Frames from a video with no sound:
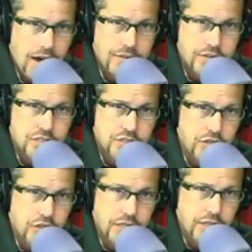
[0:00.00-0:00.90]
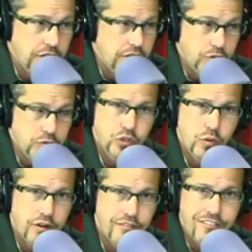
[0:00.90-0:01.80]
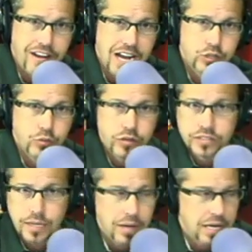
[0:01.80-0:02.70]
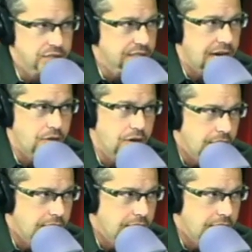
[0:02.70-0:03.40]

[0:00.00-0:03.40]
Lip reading: This is 205, 210 miles an hour,